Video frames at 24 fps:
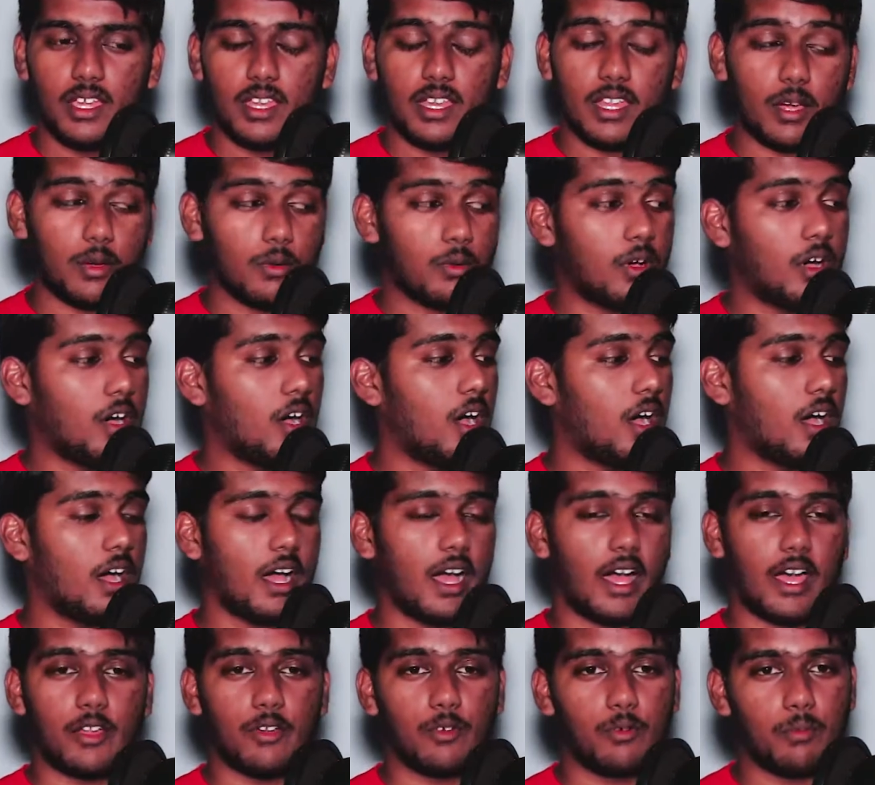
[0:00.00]
Now
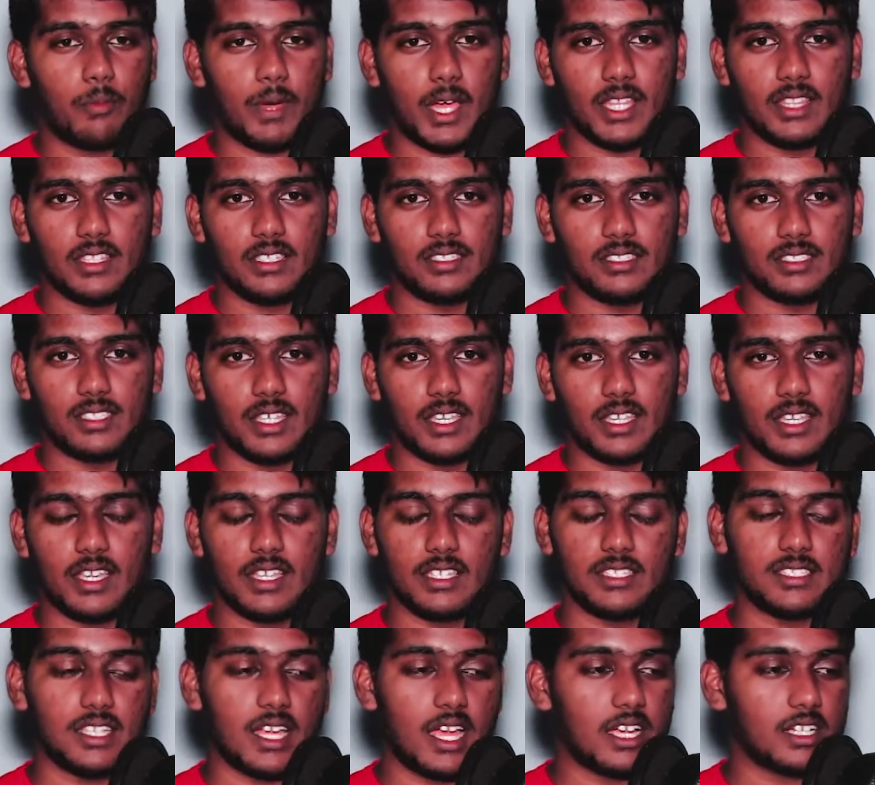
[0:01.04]
I don't mind this thing,
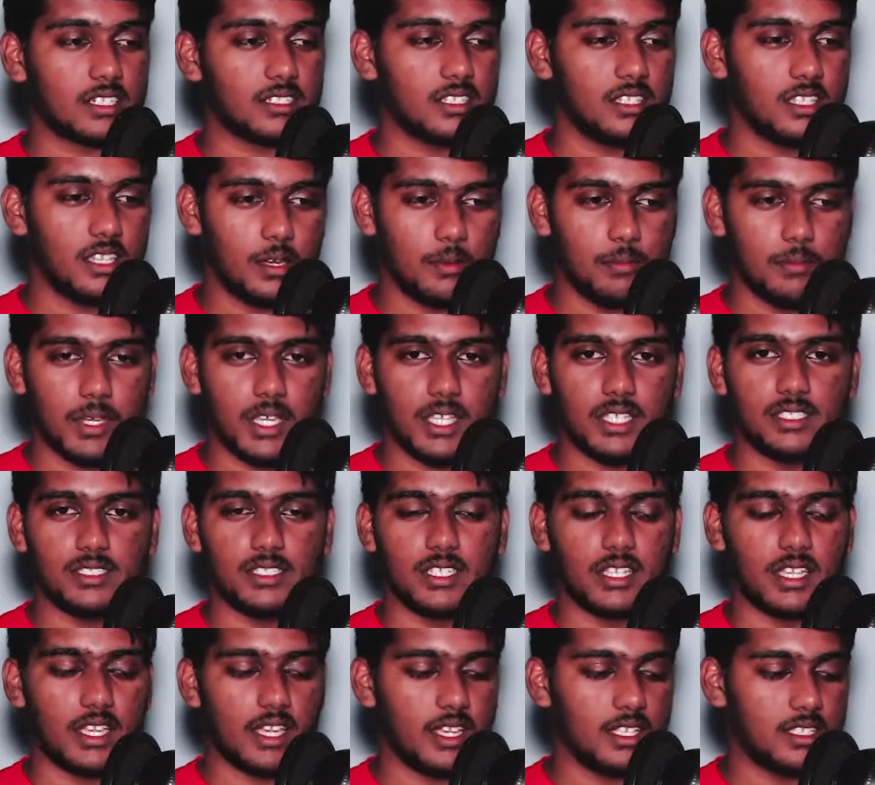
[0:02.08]
it's actually
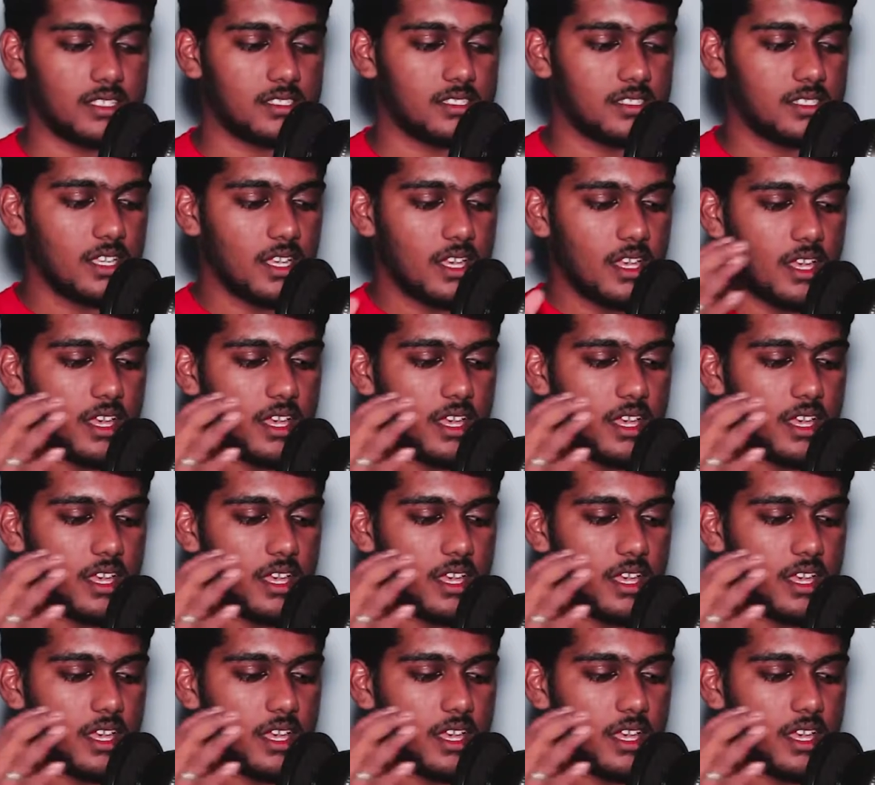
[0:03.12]
amazing, its